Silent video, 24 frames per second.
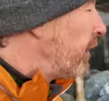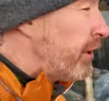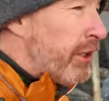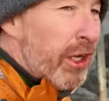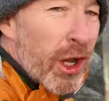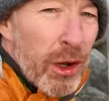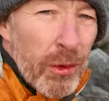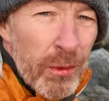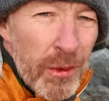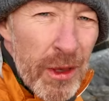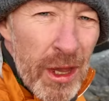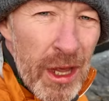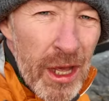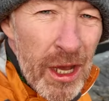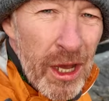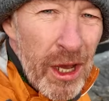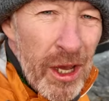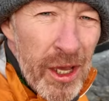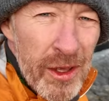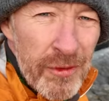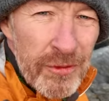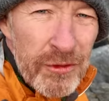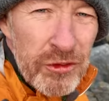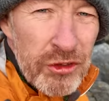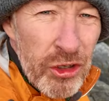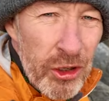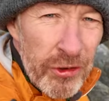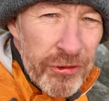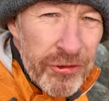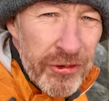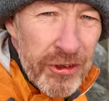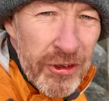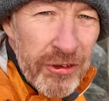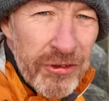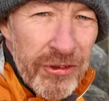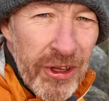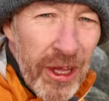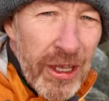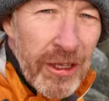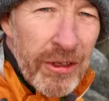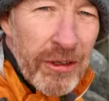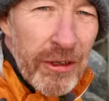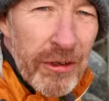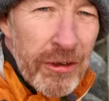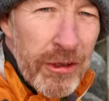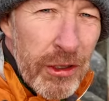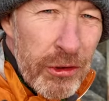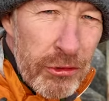Now, I've just
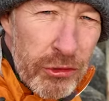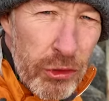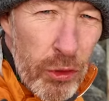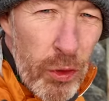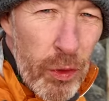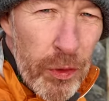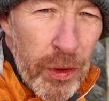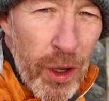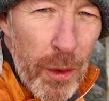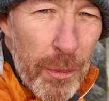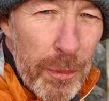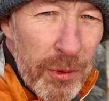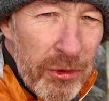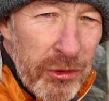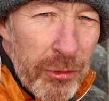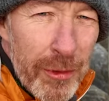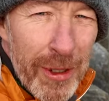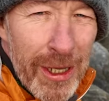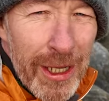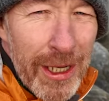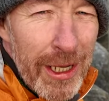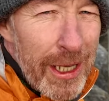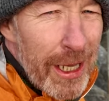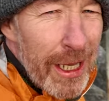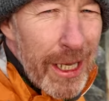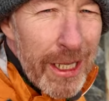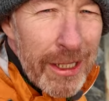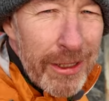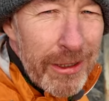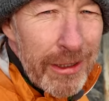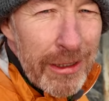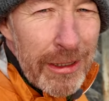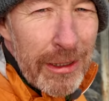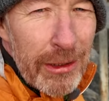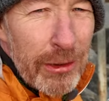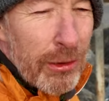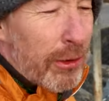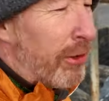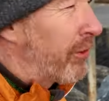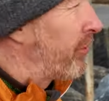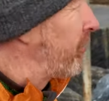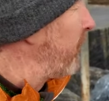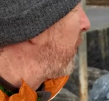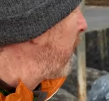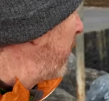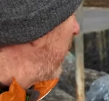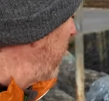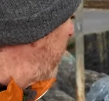sent the drone up as well, and it
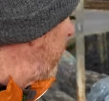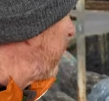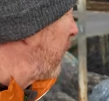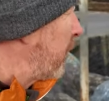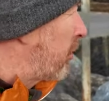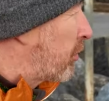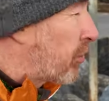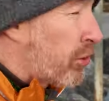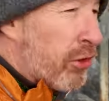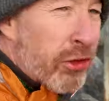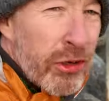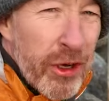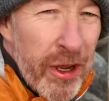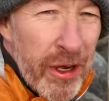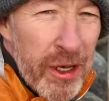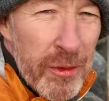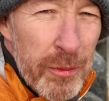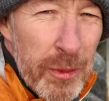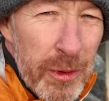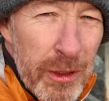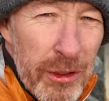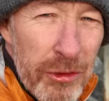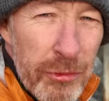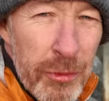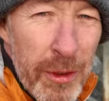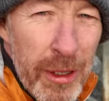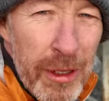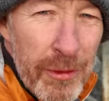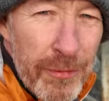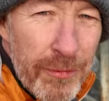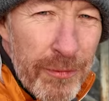looks incredible as well